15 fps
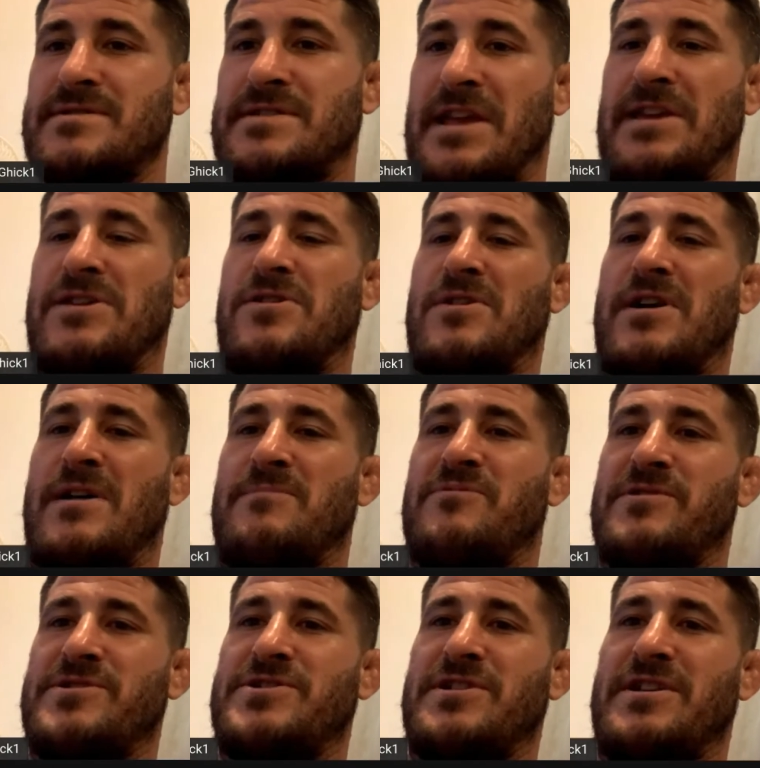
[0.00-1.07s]
Thank you. I
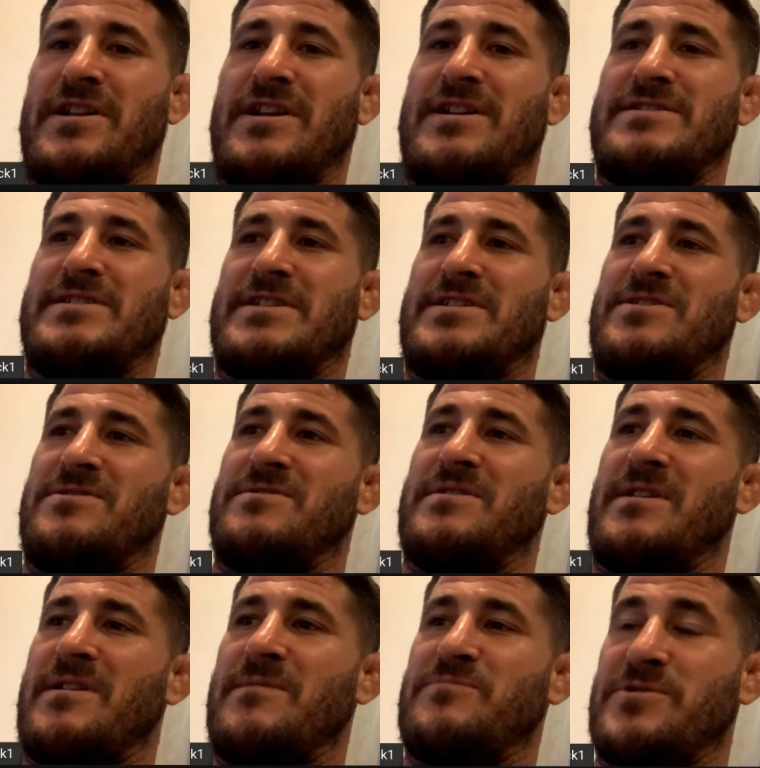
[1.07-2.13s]
appreciate it.
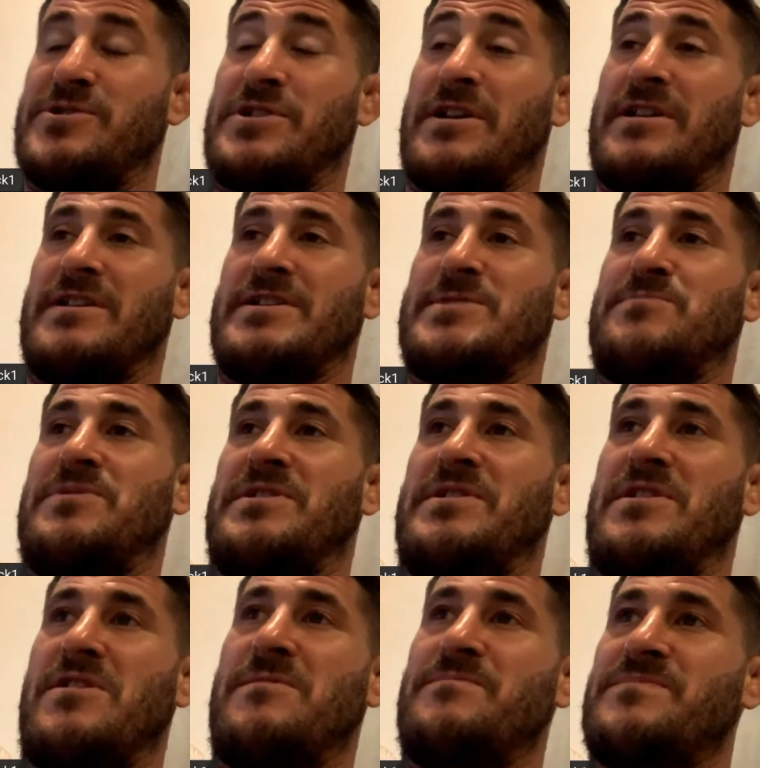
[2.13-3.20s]
I appreciate it. It's been
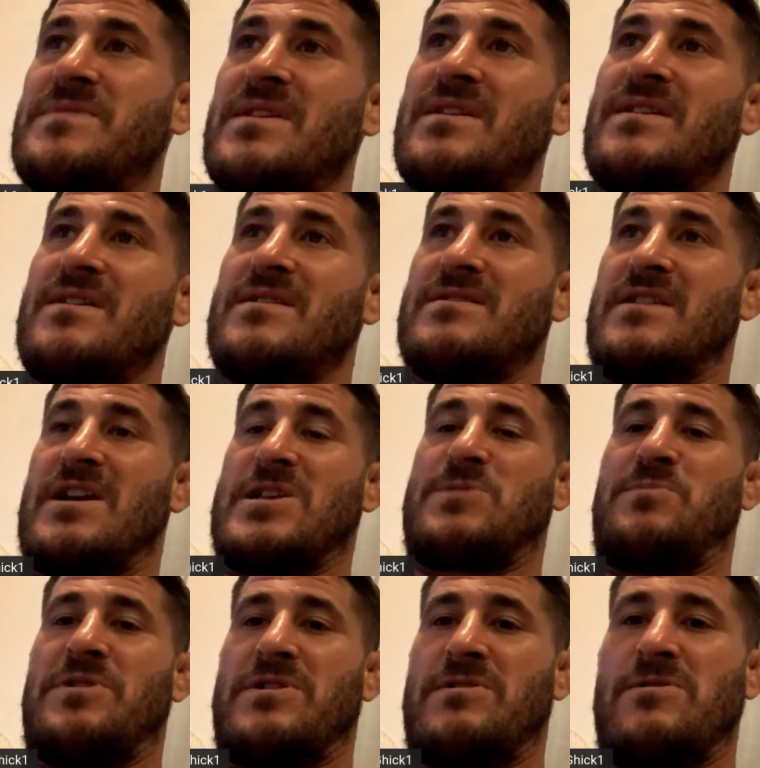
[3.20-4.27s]
yeah, it's
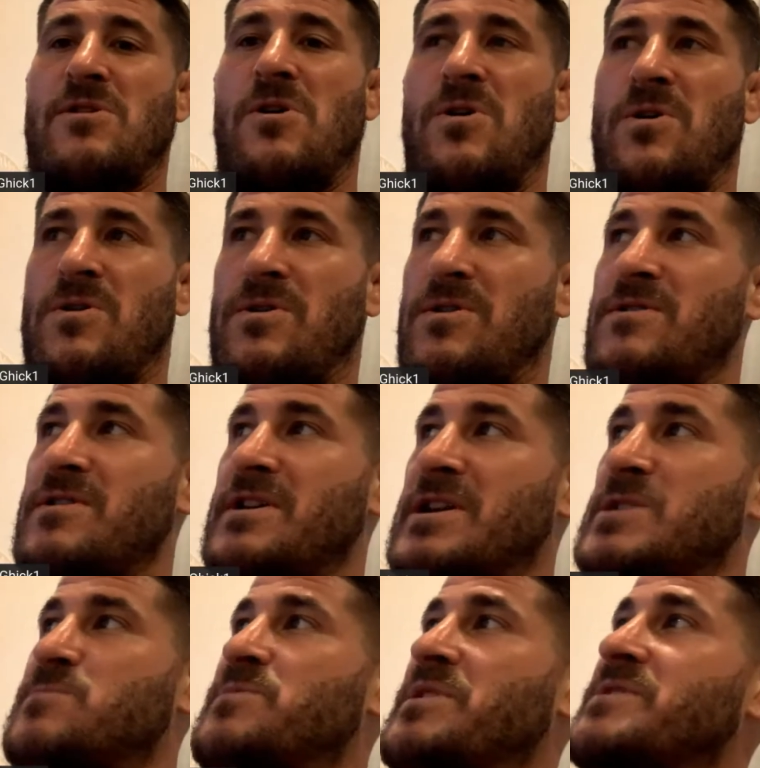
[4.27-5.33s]

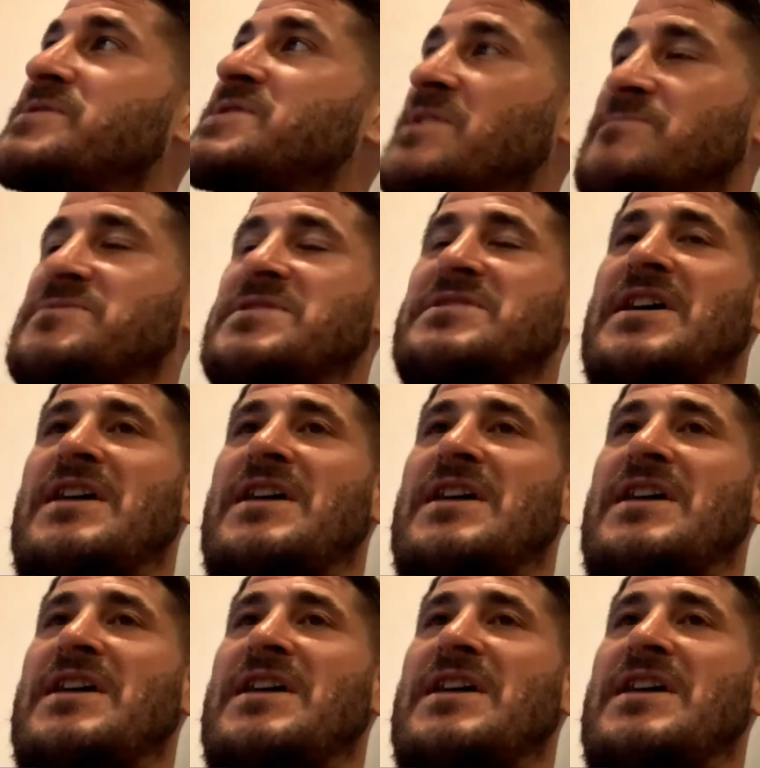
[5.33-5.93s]
been something